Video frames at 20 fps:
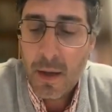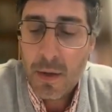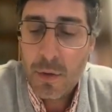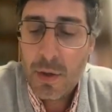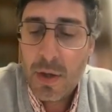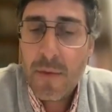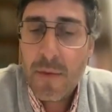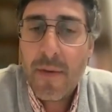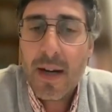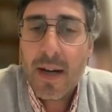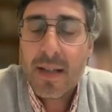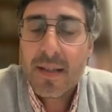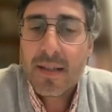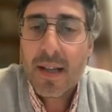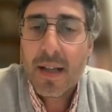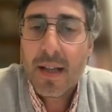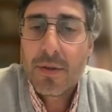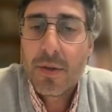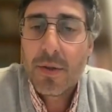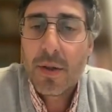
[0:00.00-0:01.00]

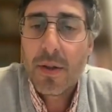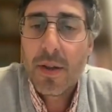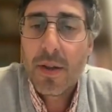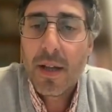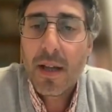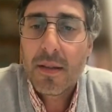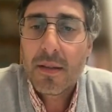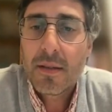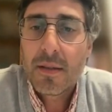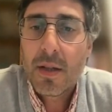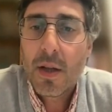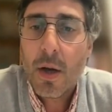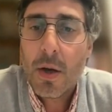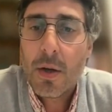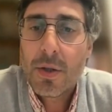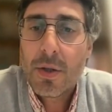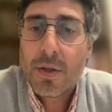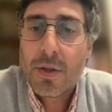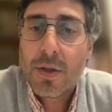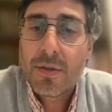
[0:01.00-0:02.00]
universal juridical
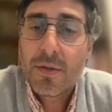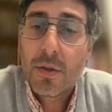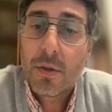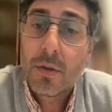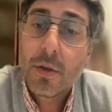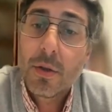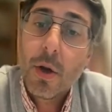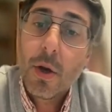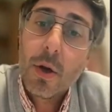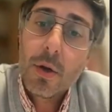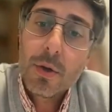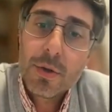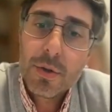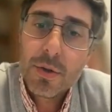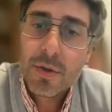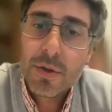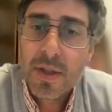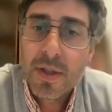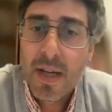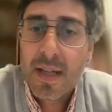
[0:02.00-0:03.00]
conscious or
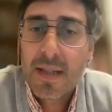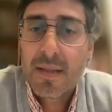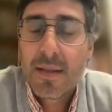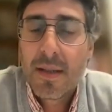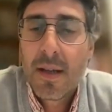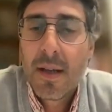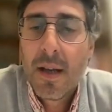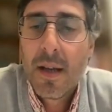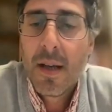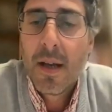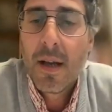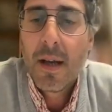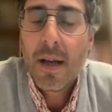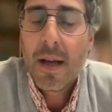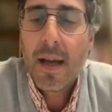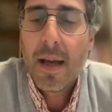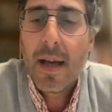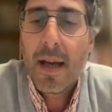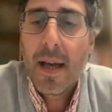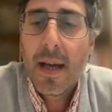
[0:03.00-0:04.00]
consciousness
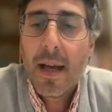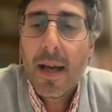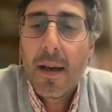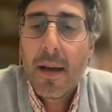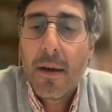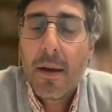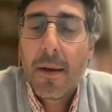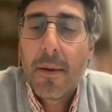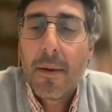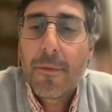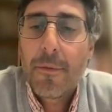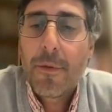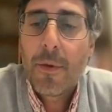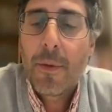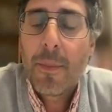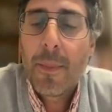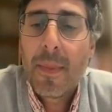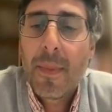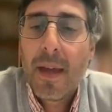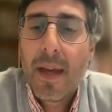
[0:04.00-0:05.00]

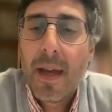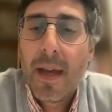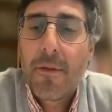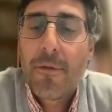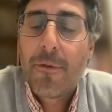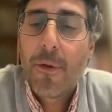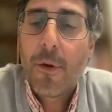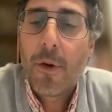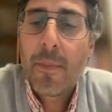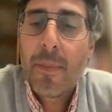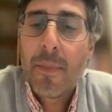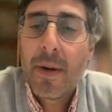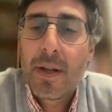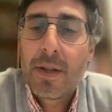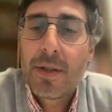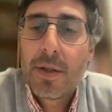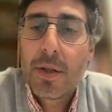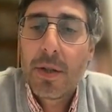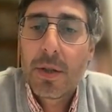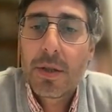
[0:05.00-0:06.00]
from the former
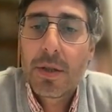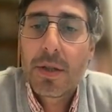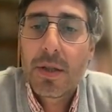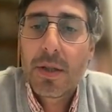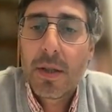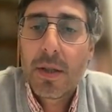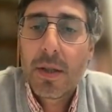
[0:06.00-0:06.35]
judge